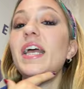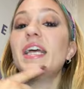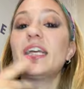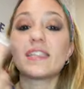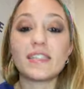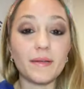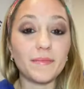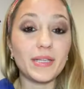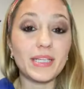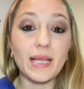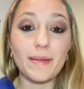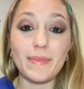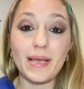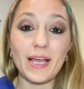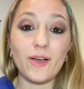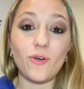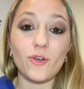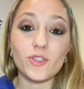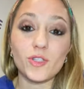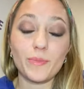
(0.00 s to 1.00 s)
something that
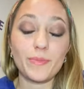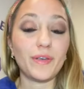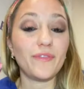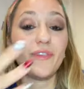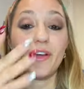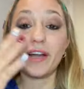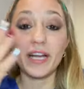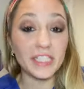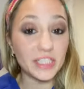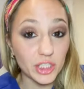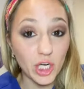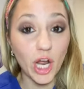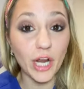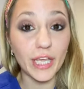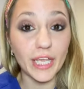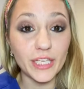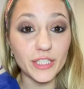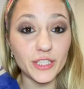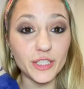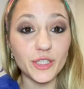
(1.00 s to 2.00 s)
may also be very
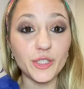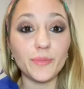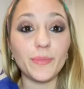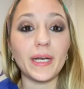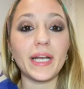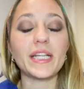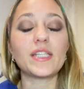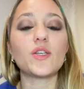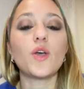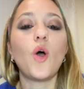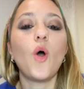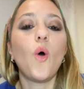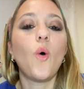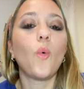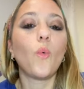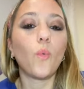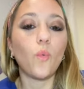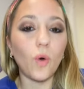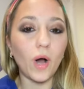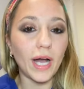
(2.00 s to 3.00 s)
shocking to you, but it's
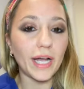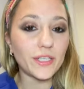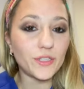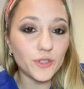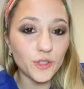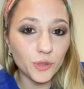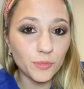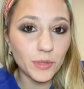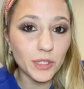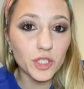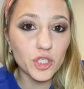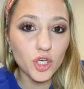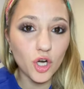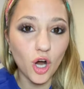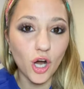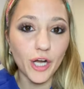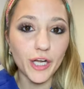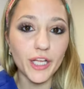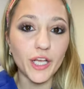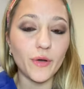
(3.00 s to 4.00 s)
why too much
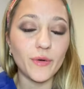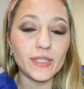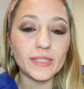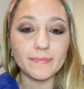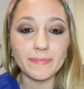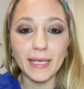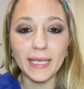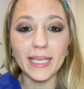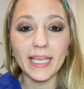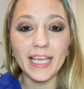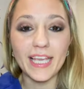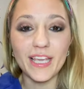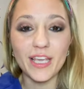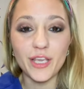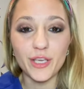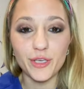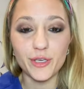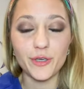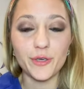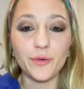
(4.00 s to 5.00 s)
cardio is
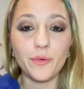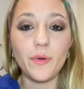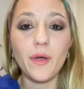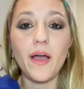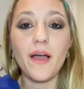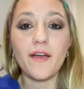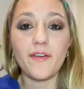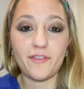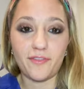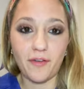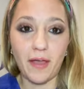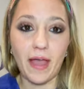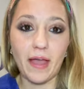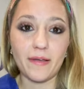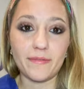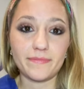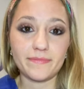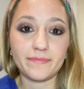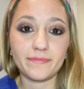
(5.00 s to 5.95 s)
making you fat.